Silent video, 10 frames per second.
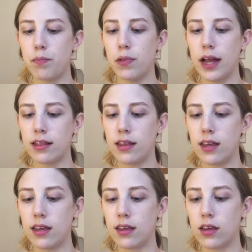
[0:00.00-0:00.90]

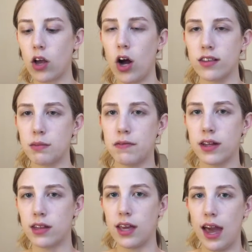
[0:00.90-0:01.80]
the concept of
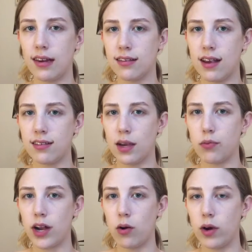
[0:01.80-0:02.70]
like the Anastasia
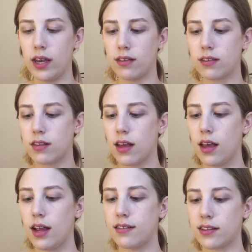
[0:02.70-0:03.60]
Brow Wiz.
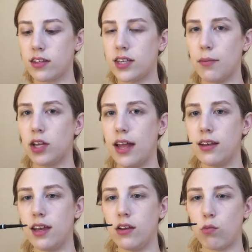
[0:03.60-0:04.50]
It's like the
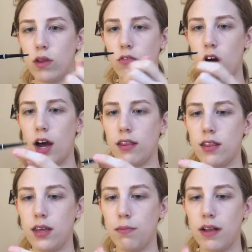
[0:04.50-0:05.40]
double-ended. We've got
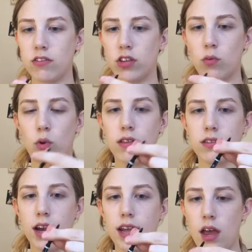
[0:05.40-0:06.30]
the pencil on one
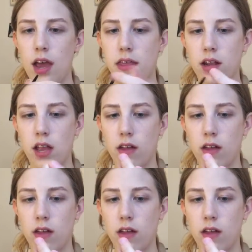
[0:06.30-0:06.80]
side, and then on the